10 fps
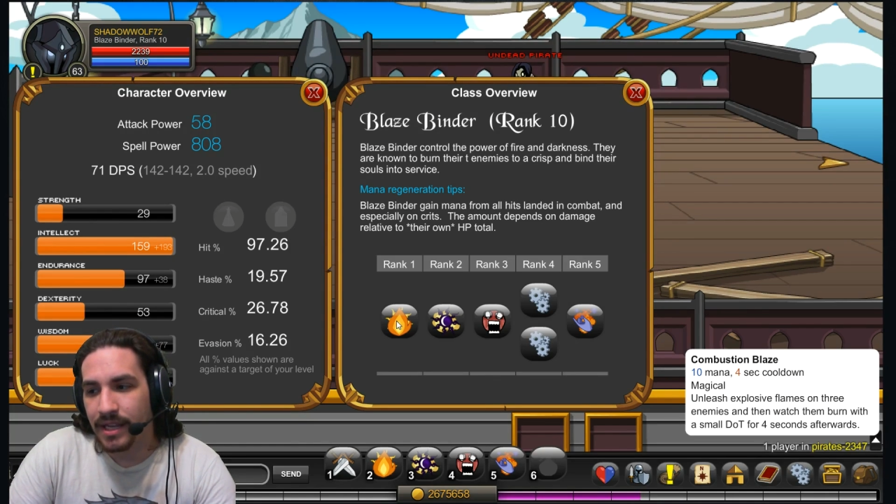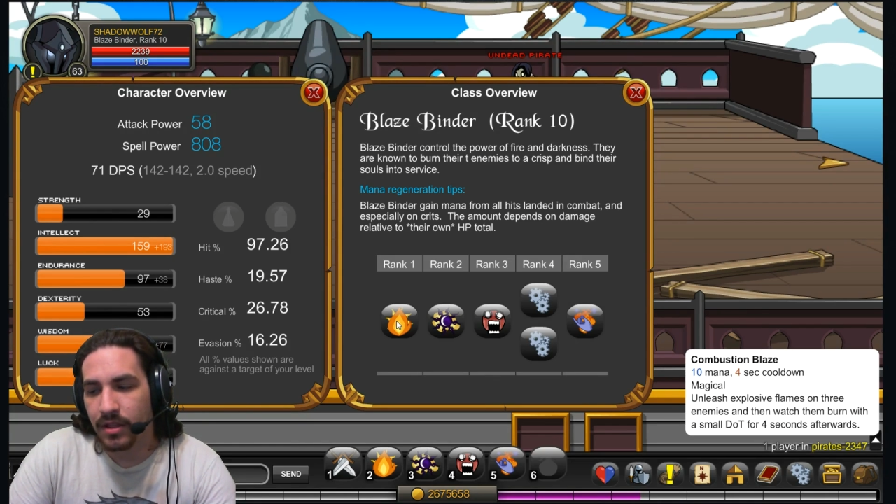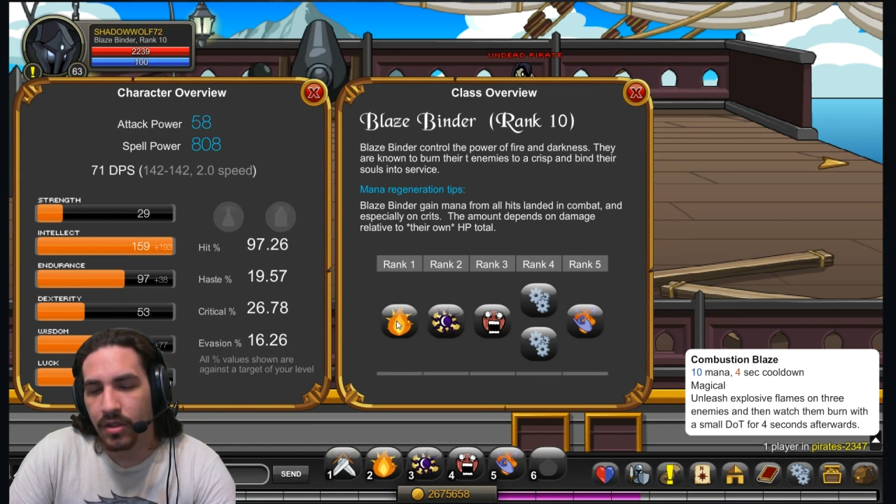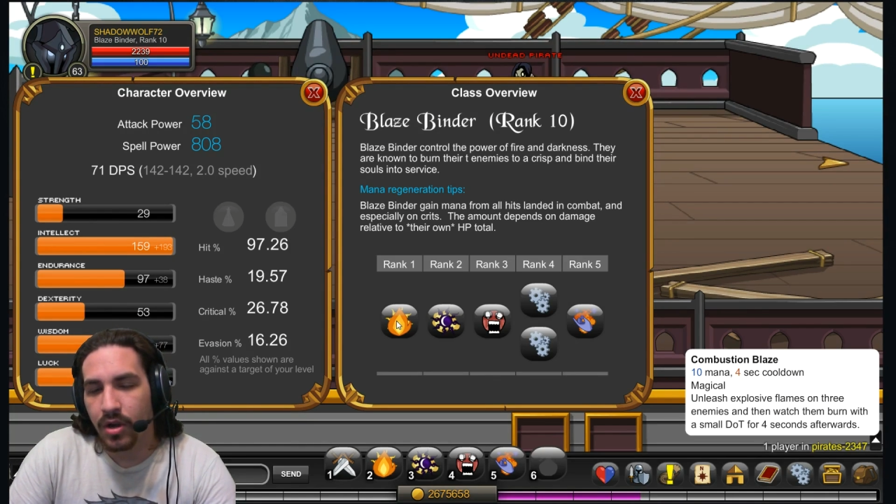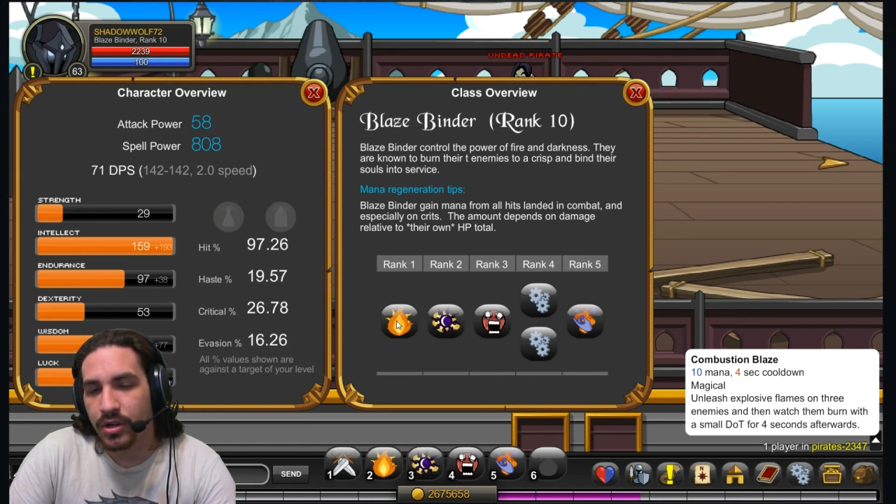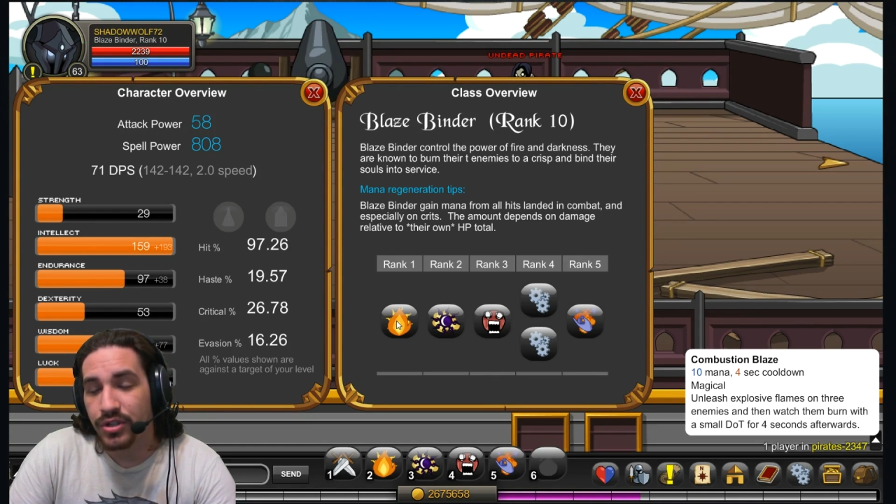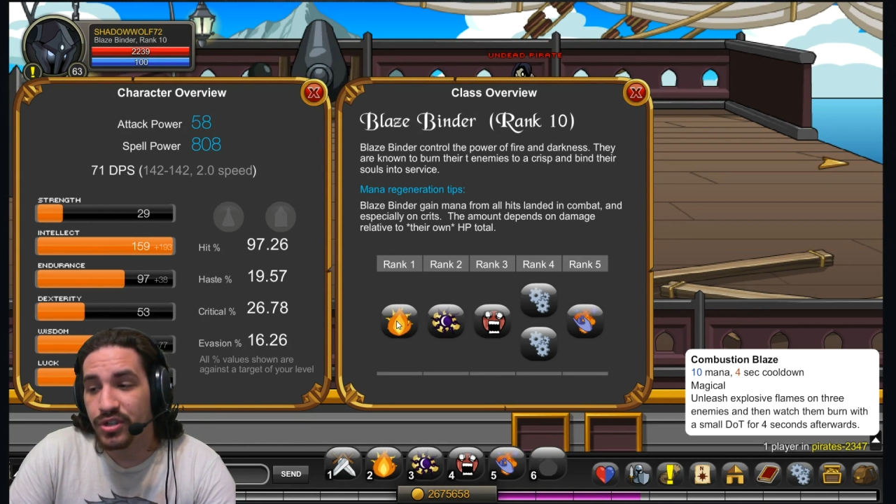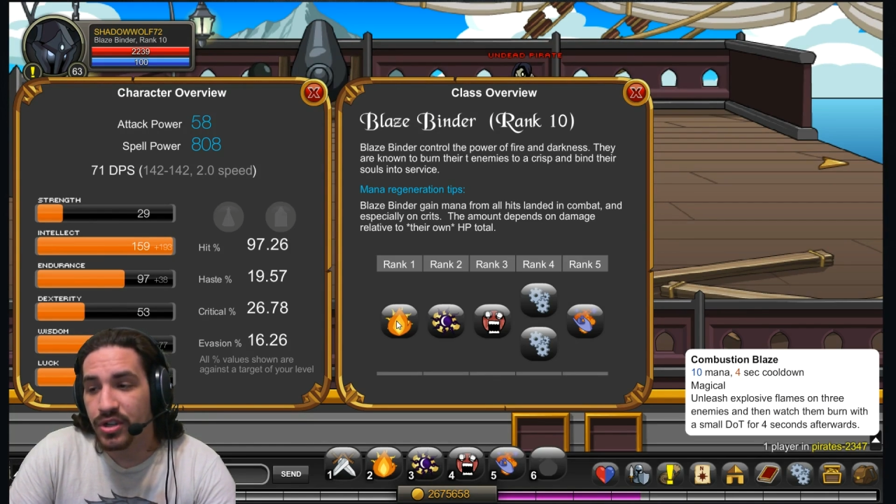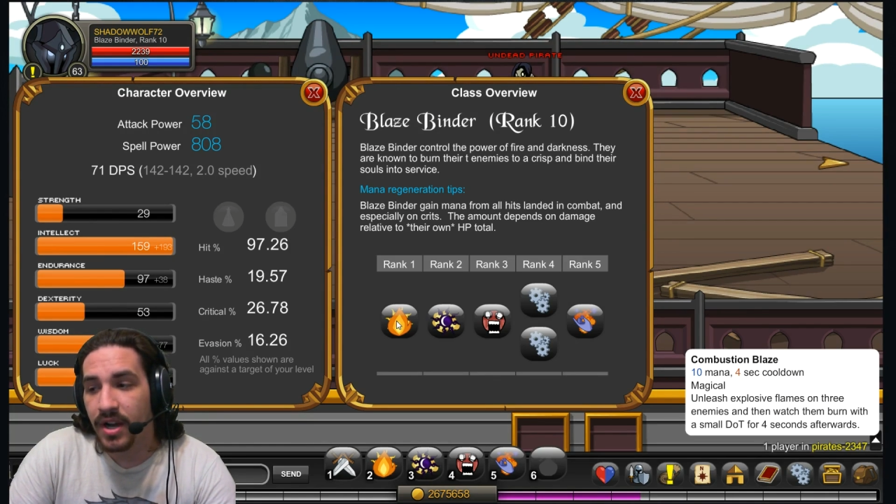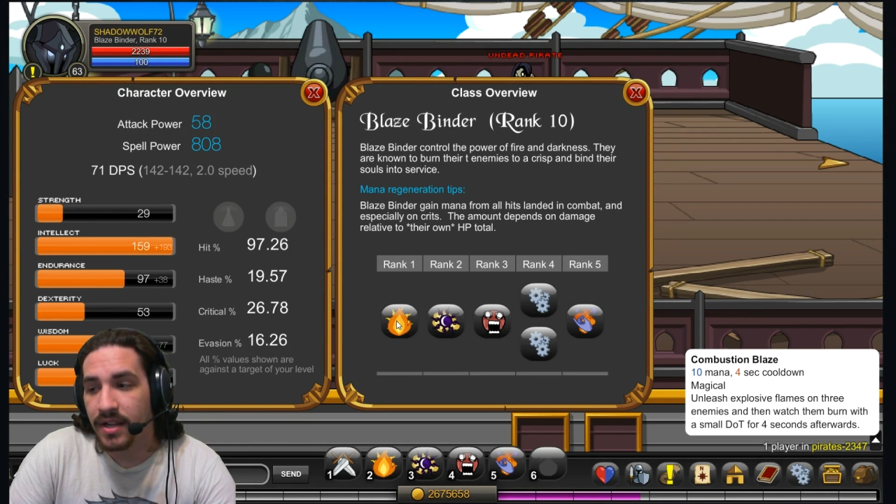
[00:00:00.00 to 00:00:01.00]
a large
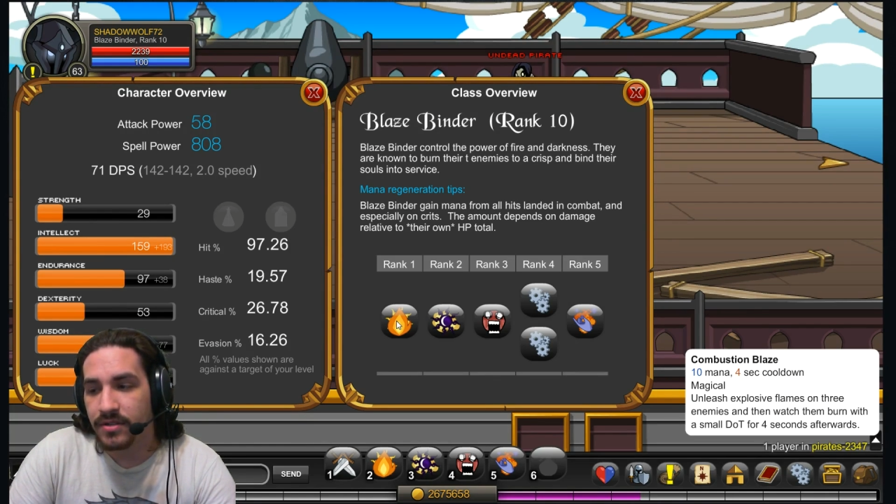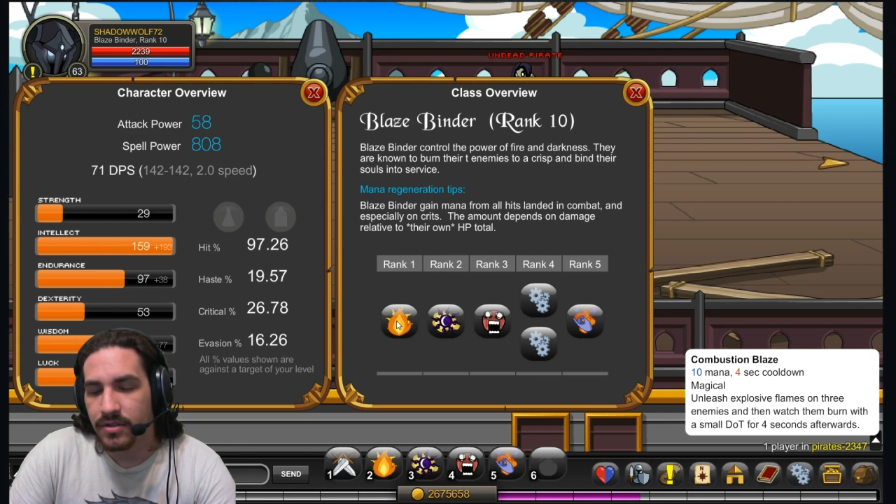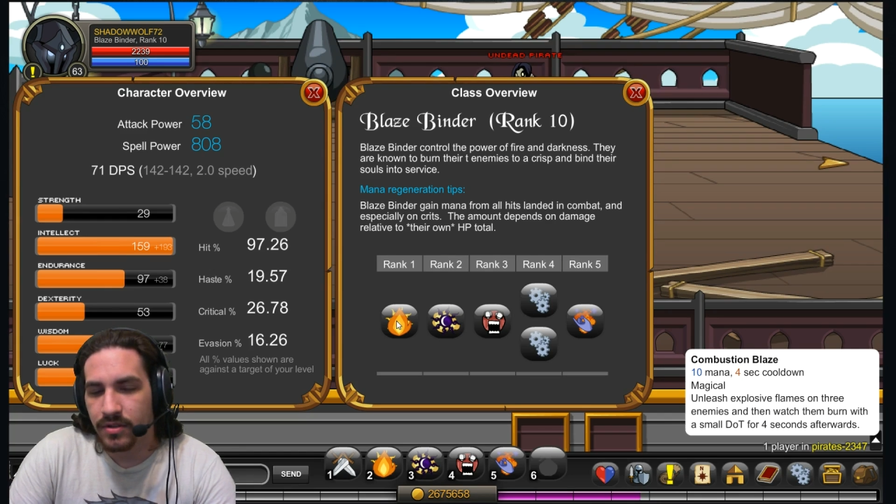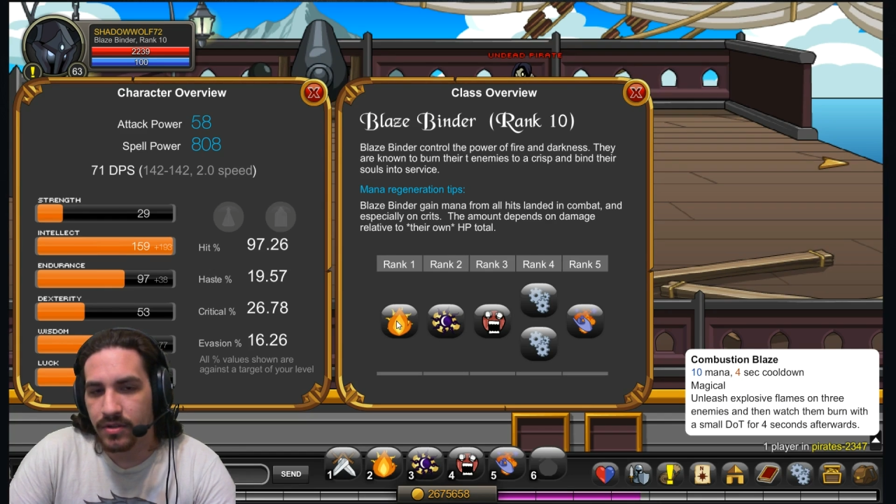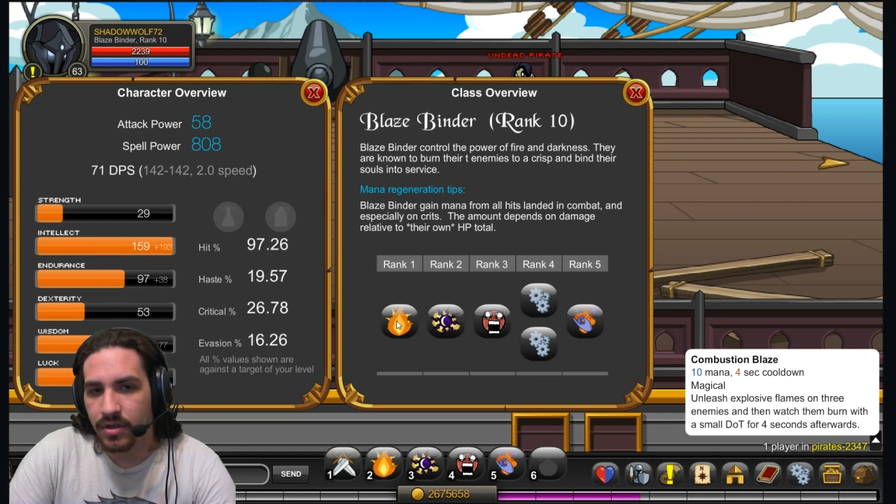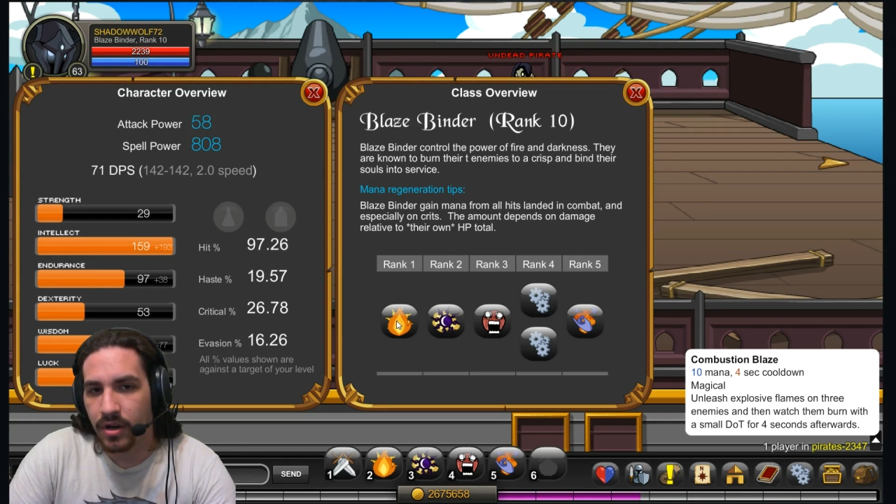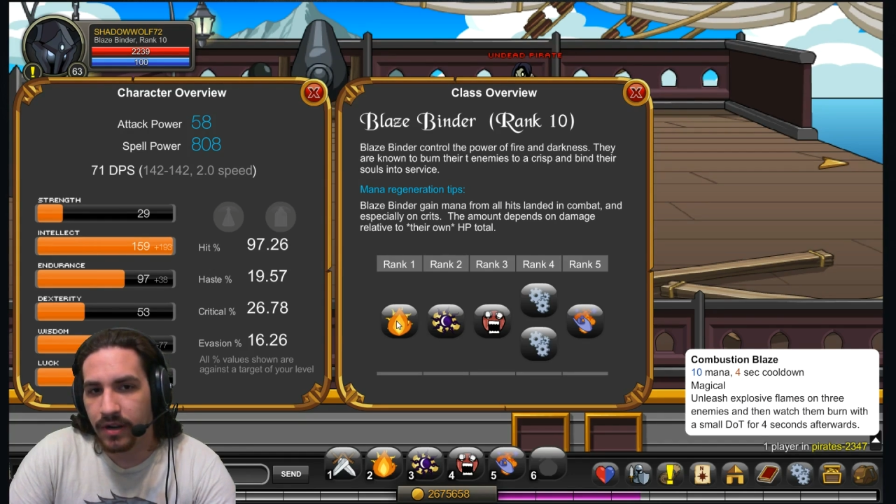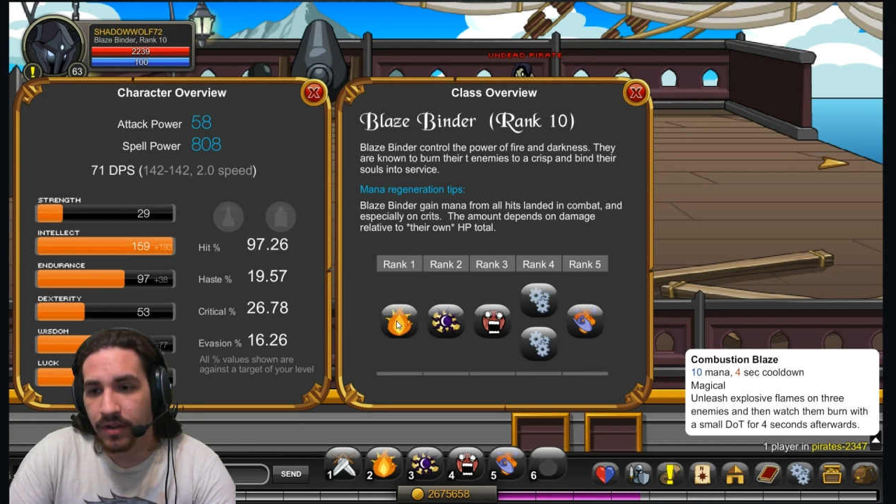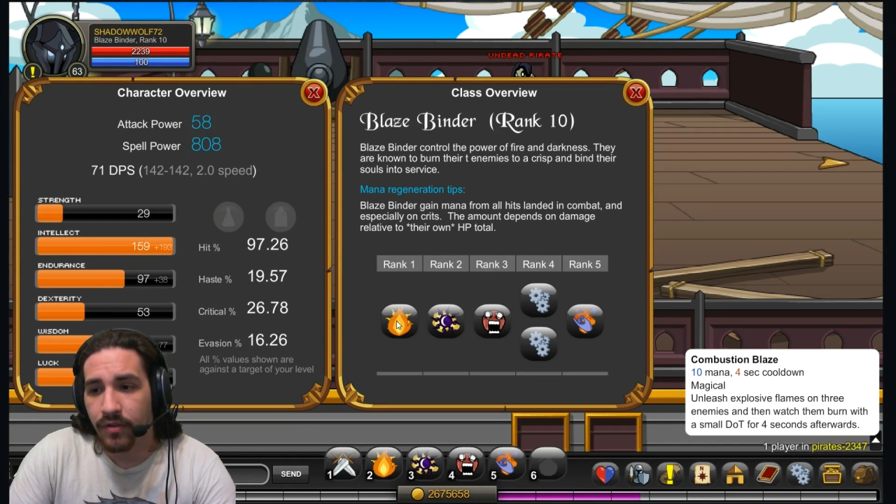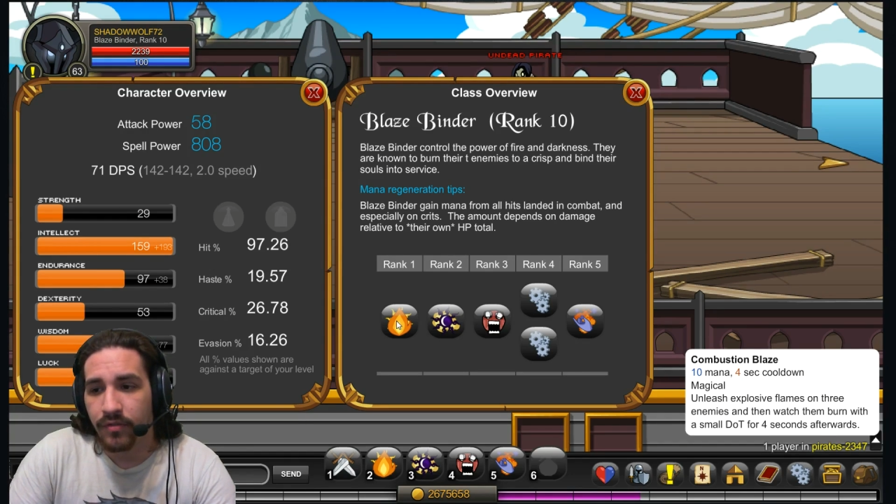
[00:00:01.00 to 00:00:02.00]
dot to the target